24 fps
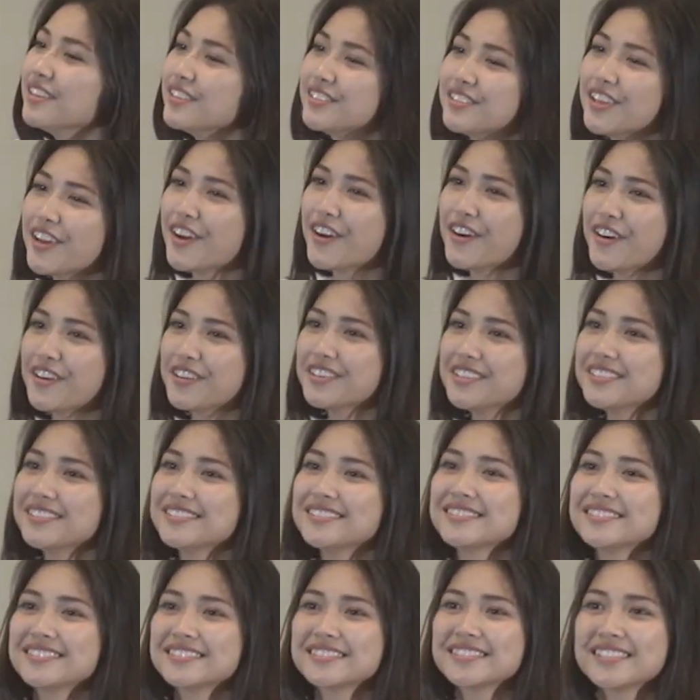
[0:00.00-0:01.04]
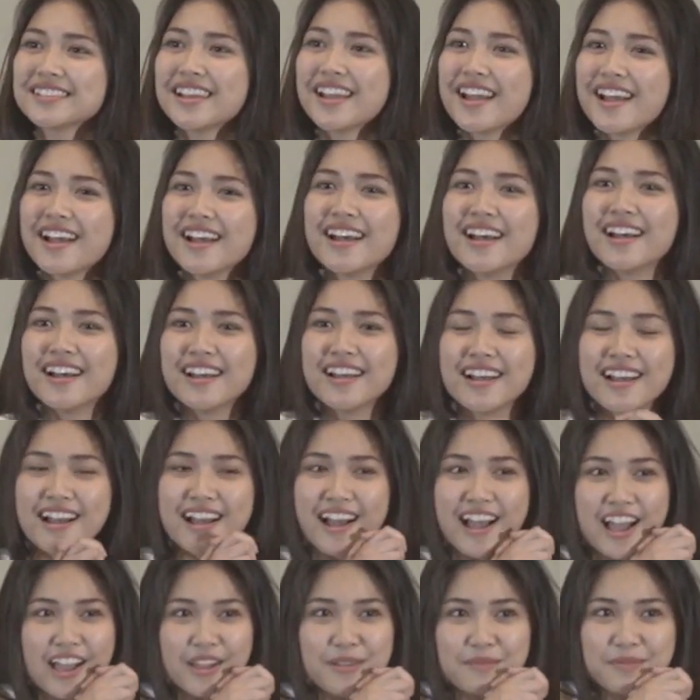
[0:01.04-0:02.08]
So,
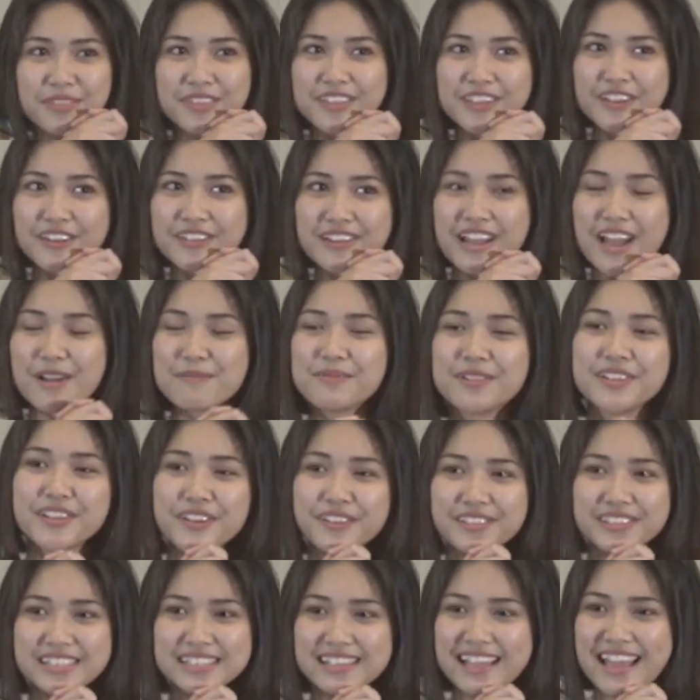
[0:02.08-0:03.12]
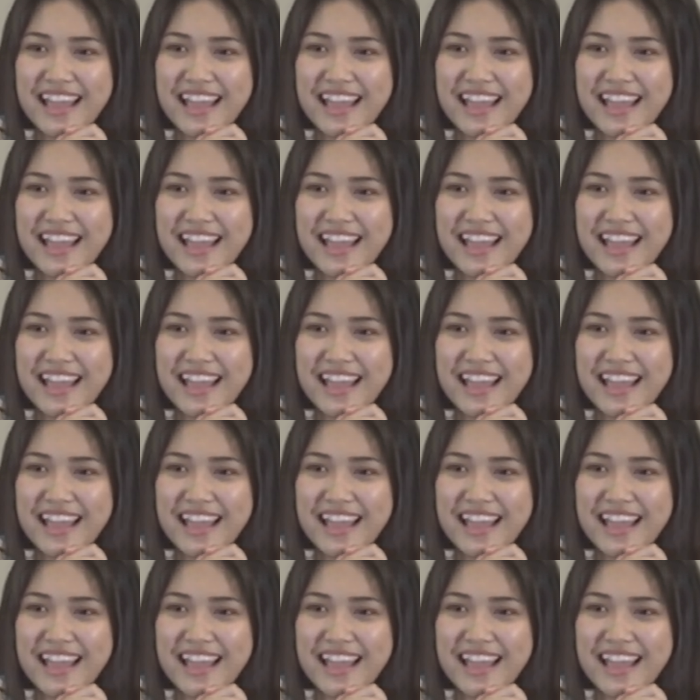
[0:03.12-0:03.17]
I'm Theon Abalos,